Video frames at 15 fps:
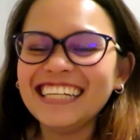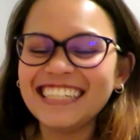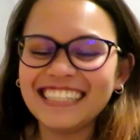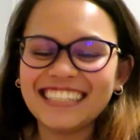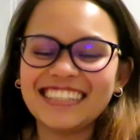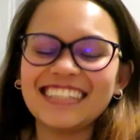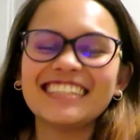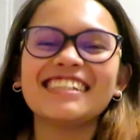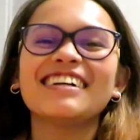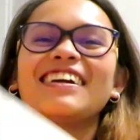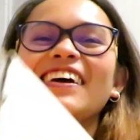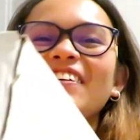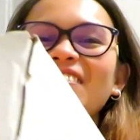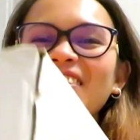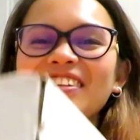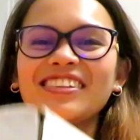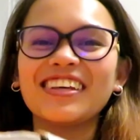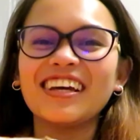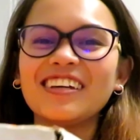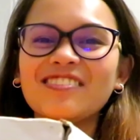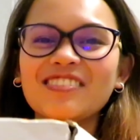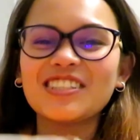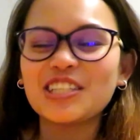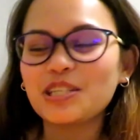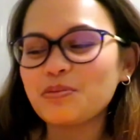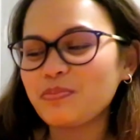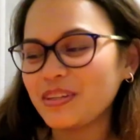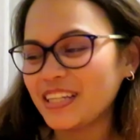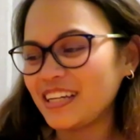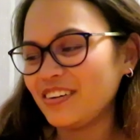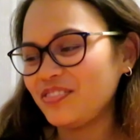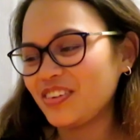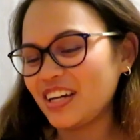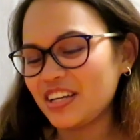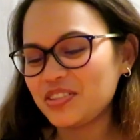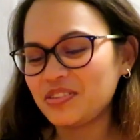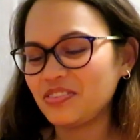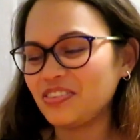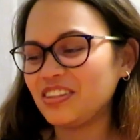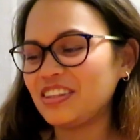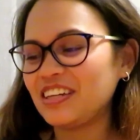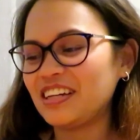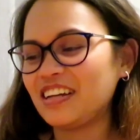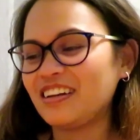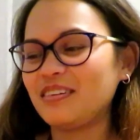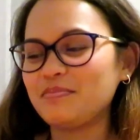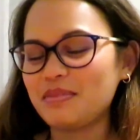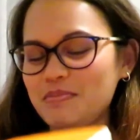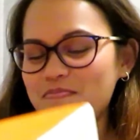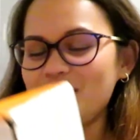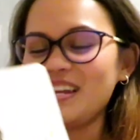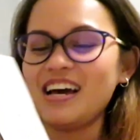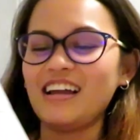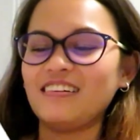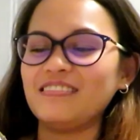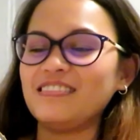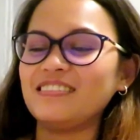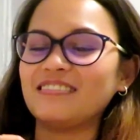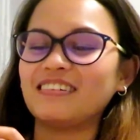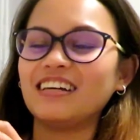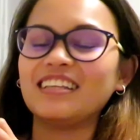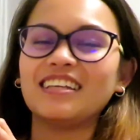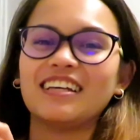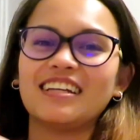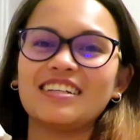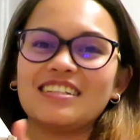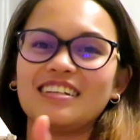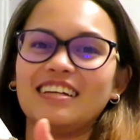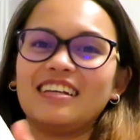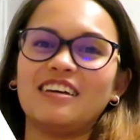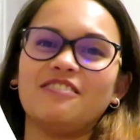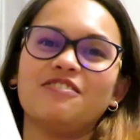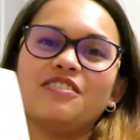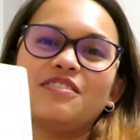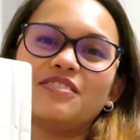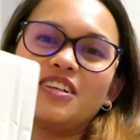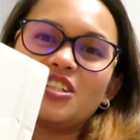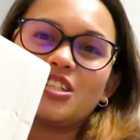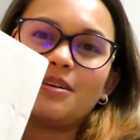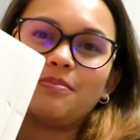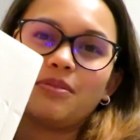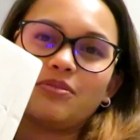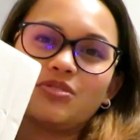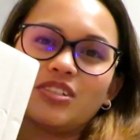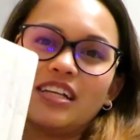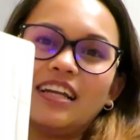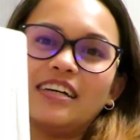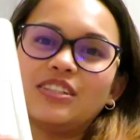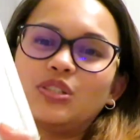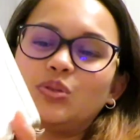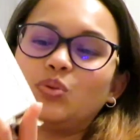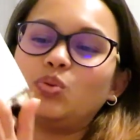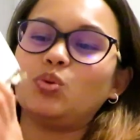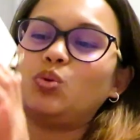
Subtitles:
It just arrived today and we just pick up, guys. So hindi na namin binalot. So ganyan na siya, yan from the shop of Jalanto.